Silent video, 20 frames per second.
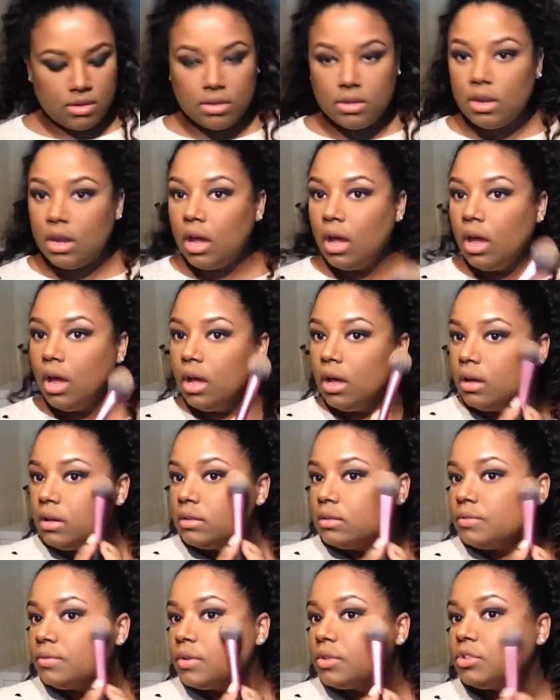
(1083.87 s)

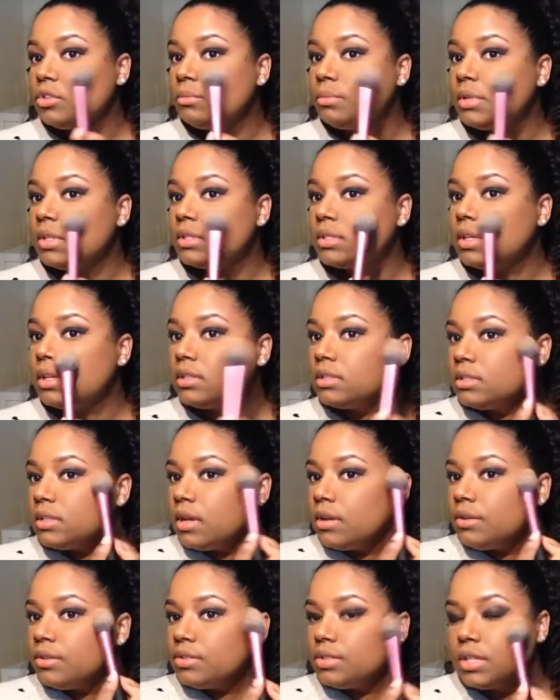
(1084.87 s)
Yes, first your biscuits,
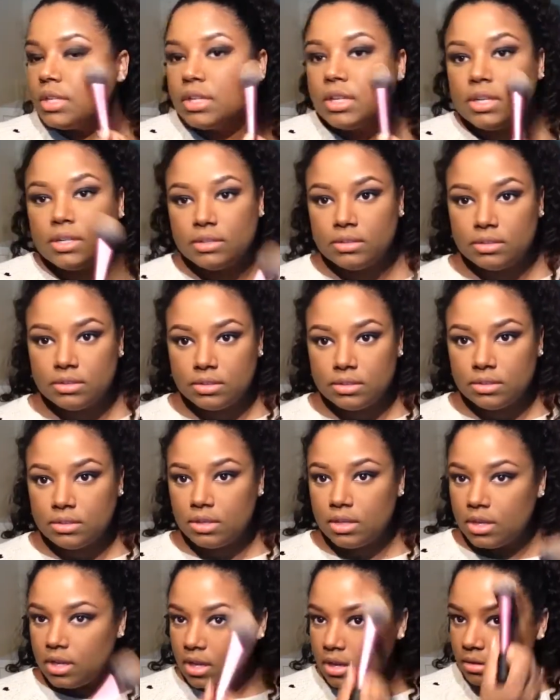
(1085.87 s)
now your chickens.
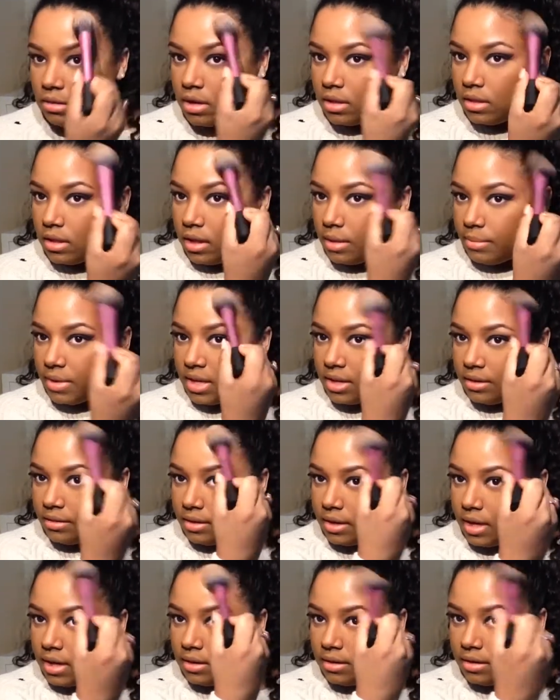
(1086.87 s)
I think I'm
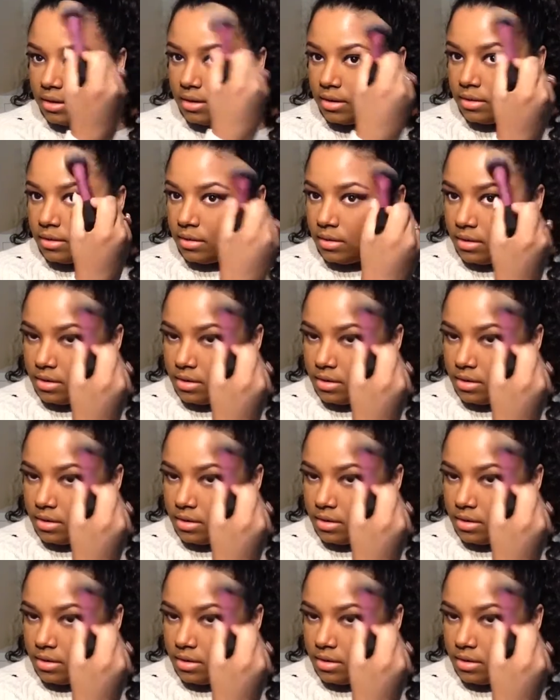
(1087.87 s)
hungry, I don't know.